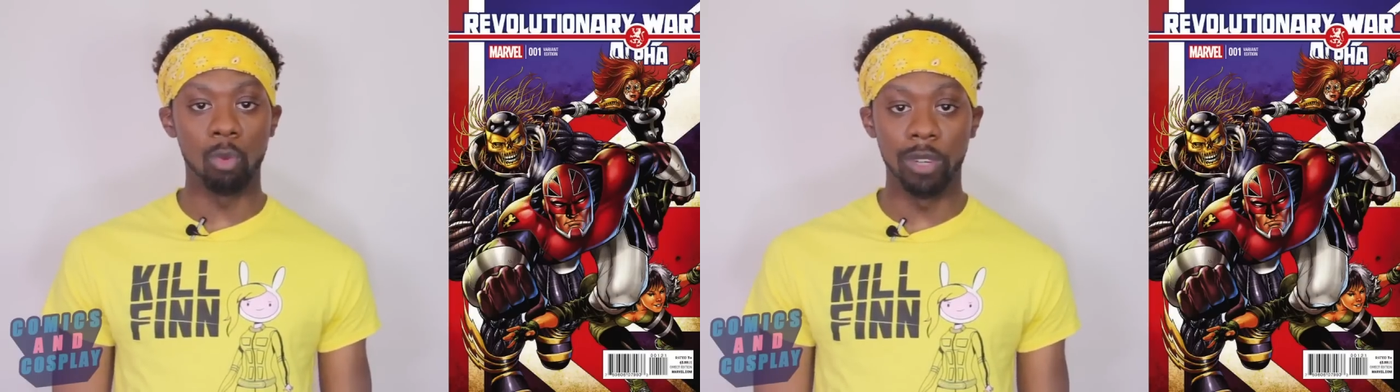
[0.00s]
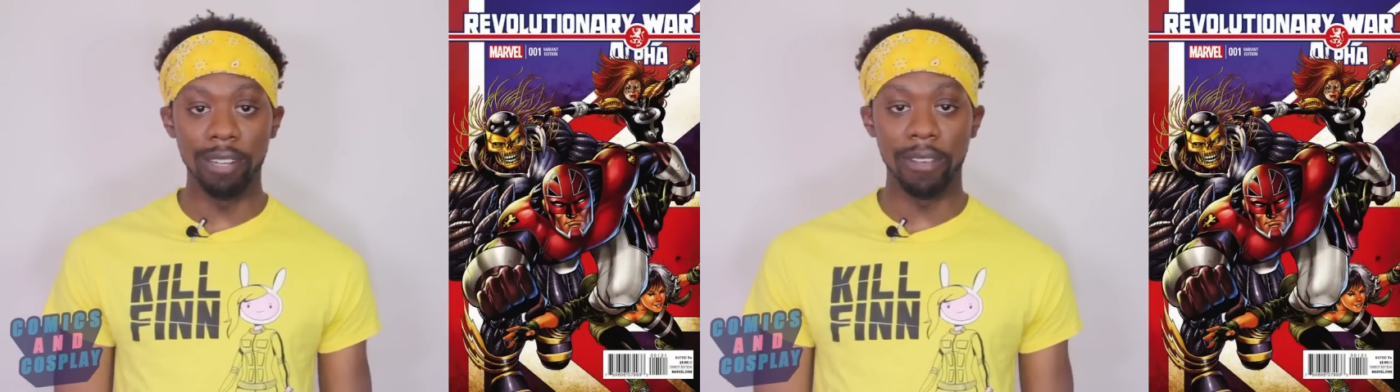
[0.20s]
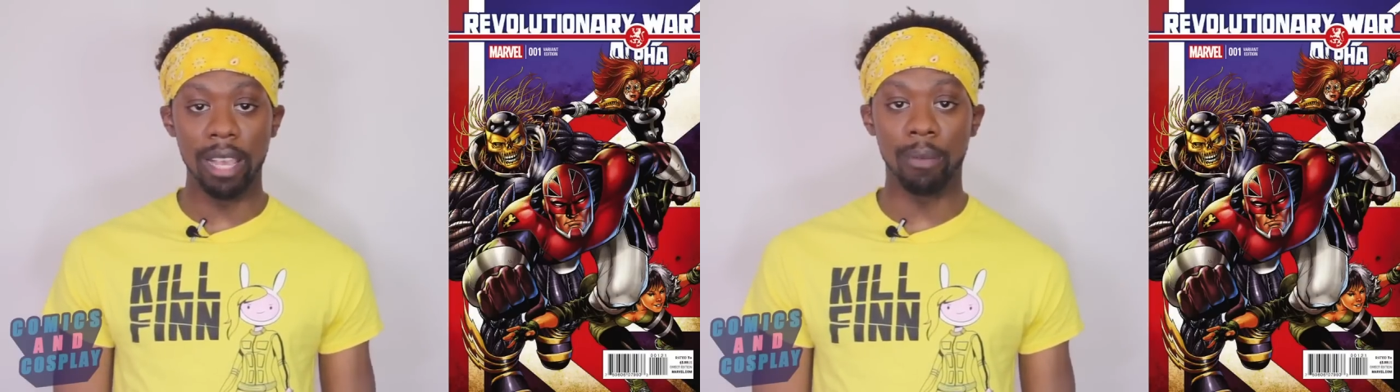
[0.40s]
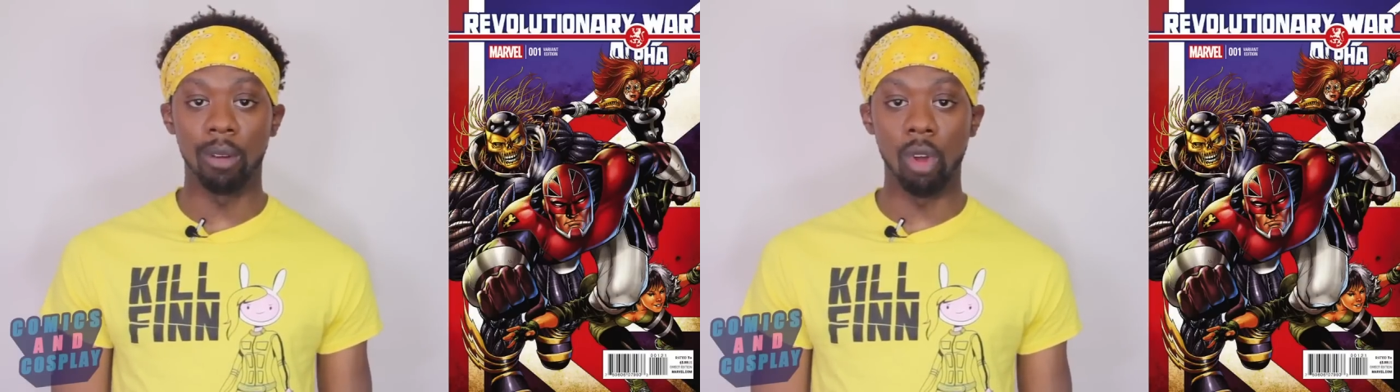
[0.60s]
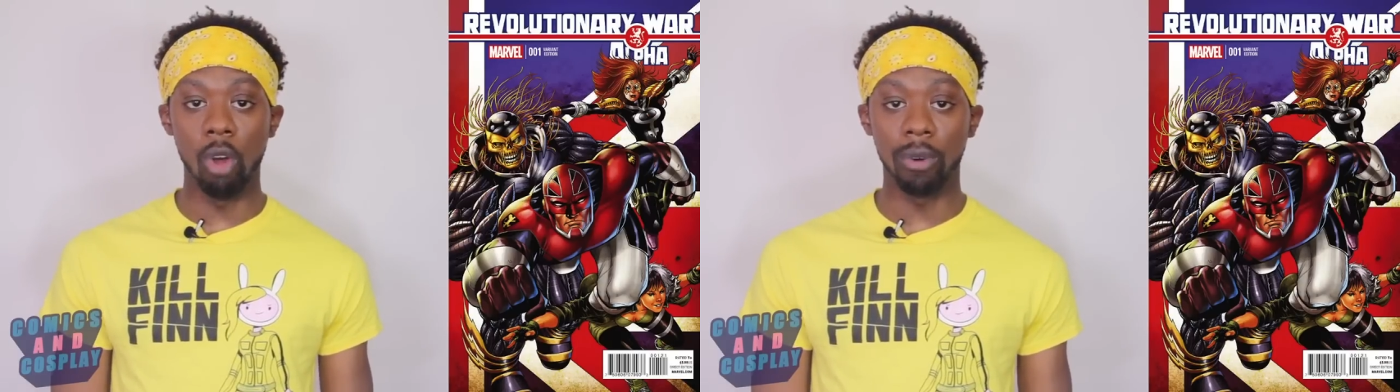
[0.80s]
revamp
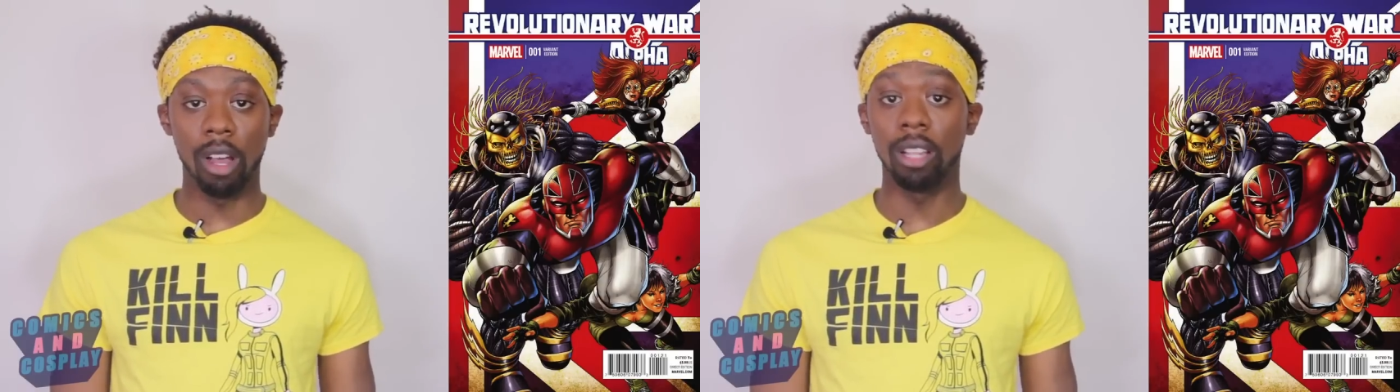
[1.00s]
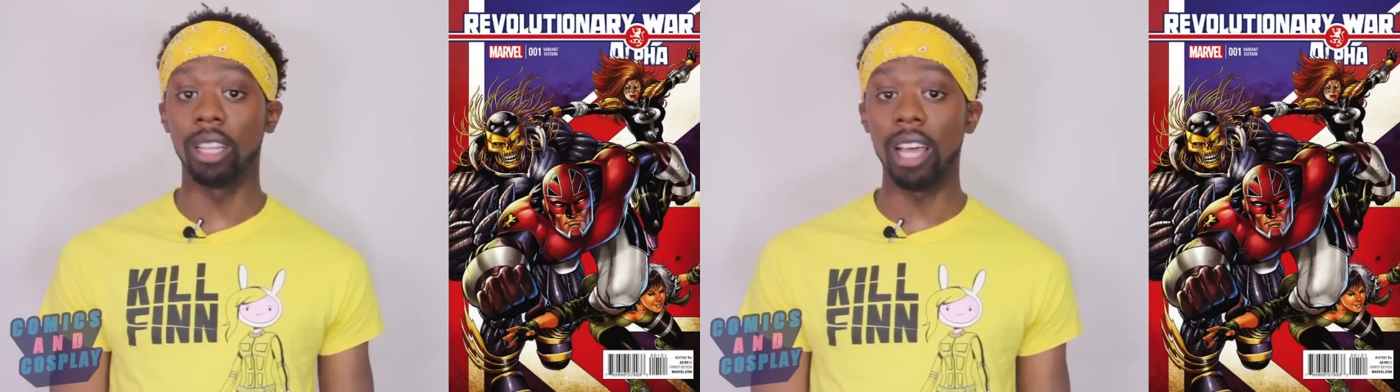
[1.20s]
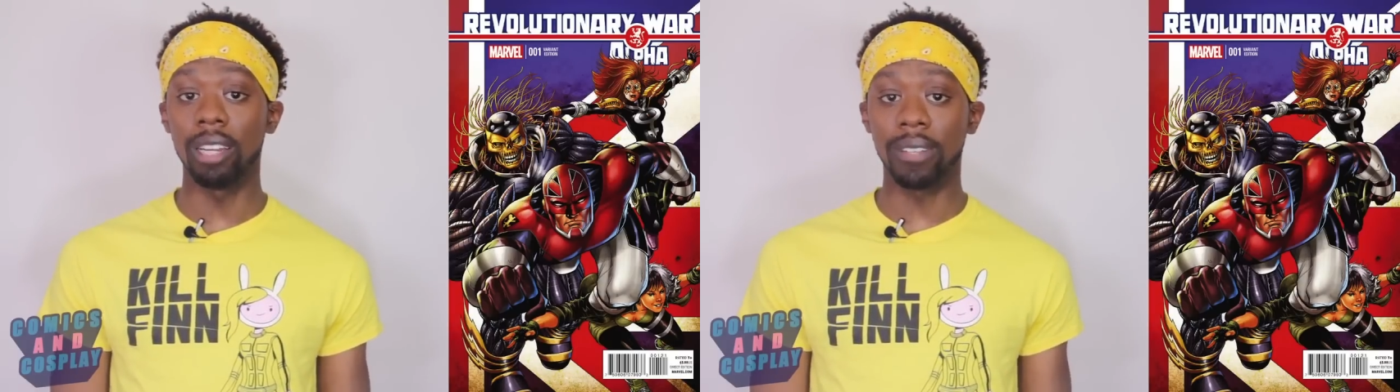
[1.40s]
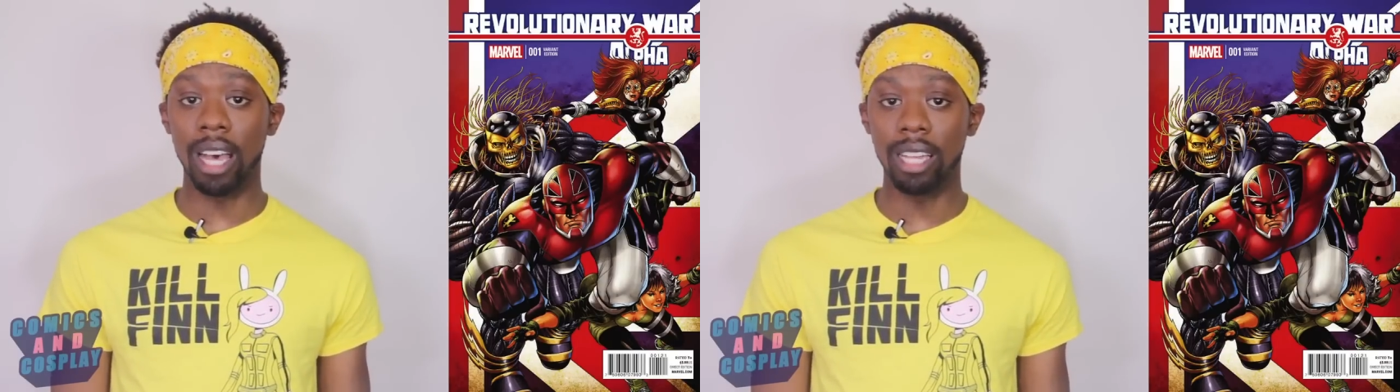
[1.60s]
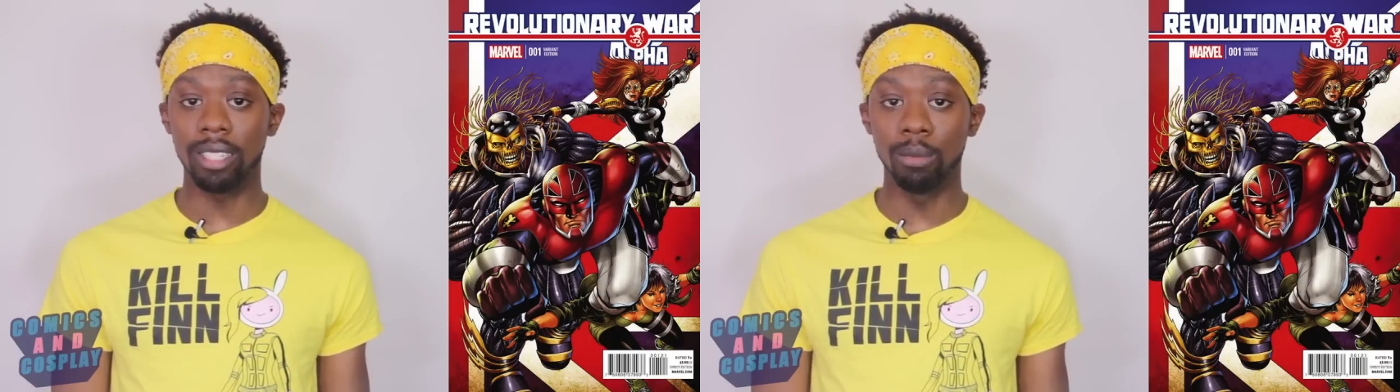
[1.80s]
and overhaul a lot of
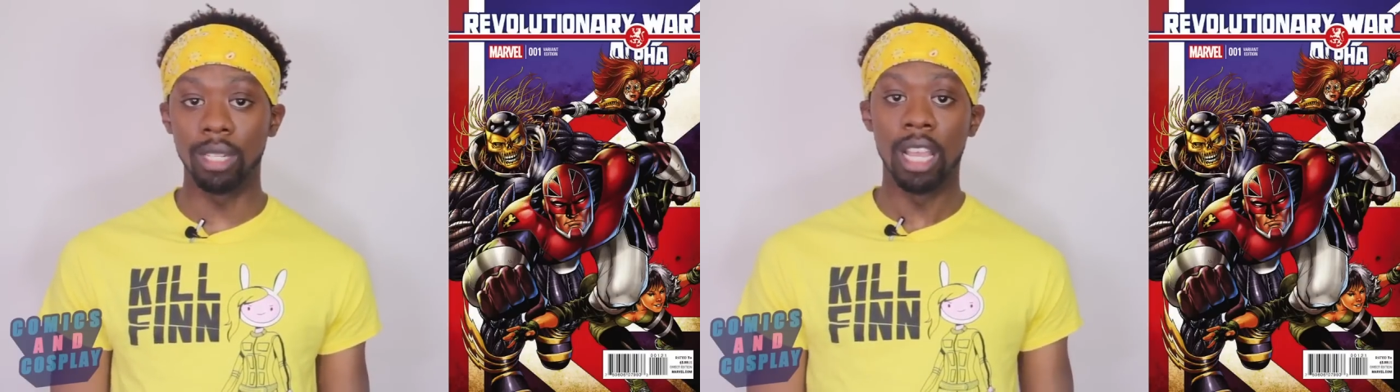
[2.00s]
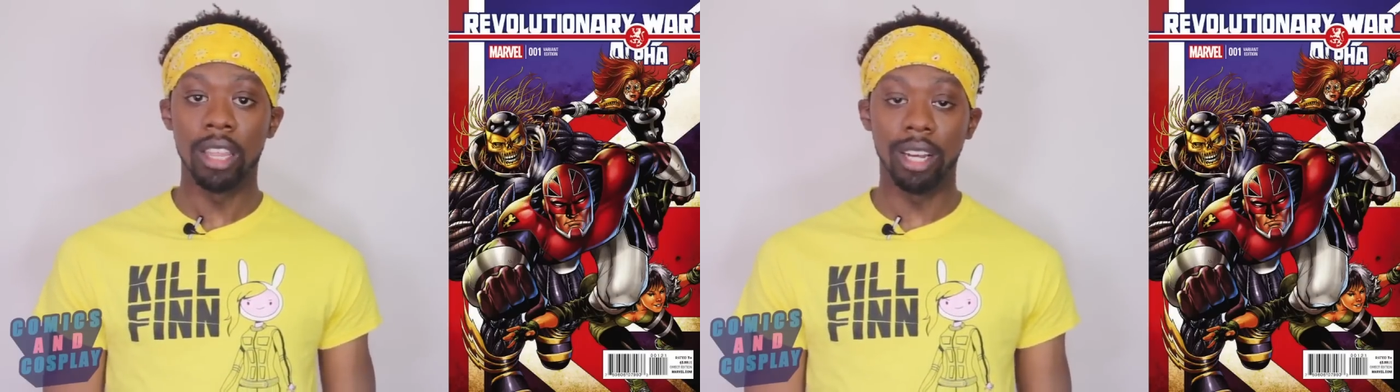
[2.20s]
costumes,